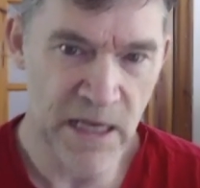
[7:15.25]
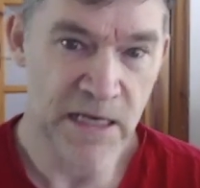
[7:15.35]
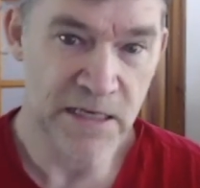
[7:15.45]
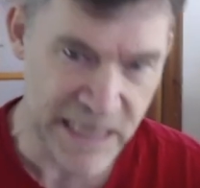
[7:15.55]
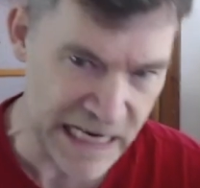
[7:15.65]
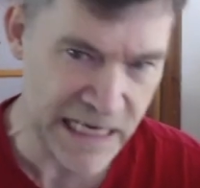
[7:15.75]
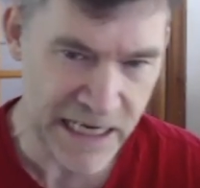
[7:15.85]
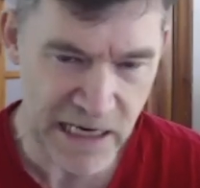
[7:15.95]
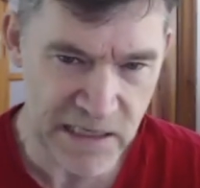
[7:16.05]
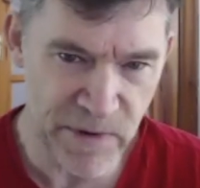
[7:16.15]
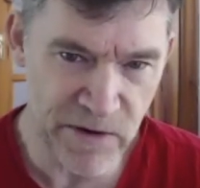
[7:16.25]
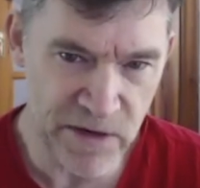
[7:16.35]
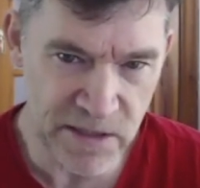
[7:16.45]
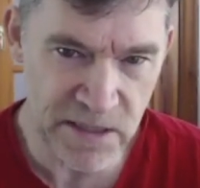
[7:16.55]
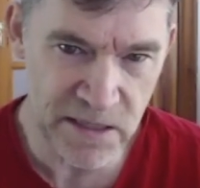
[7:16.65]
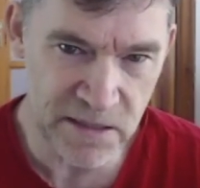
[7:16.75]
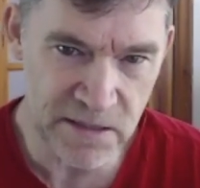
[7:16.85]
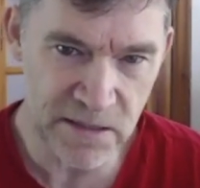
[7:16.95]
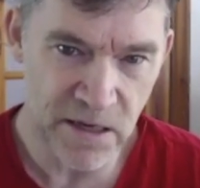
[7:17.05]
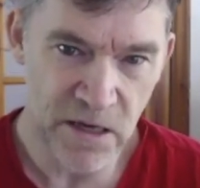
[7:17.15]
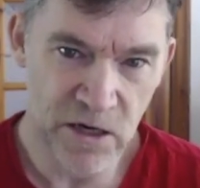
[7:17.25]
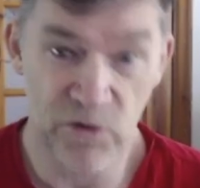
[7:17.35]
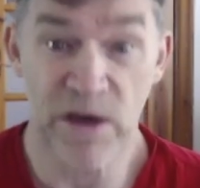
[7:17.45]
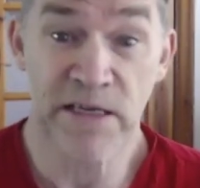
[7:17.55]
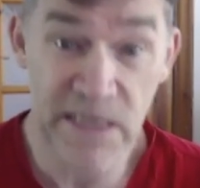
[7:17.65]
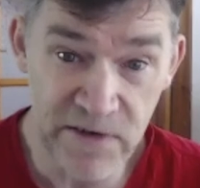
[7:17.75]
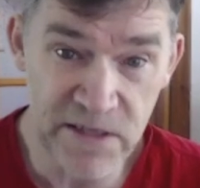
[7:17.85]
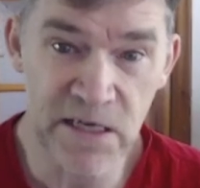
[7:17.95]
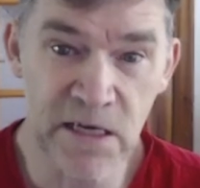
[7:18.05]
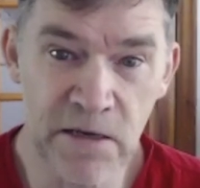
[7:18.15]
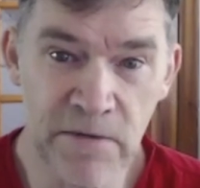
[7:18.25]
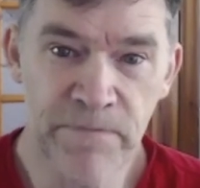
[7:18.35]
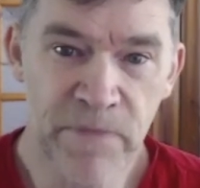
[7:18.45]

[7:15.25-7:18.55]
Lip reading: psychic experiences, creativity,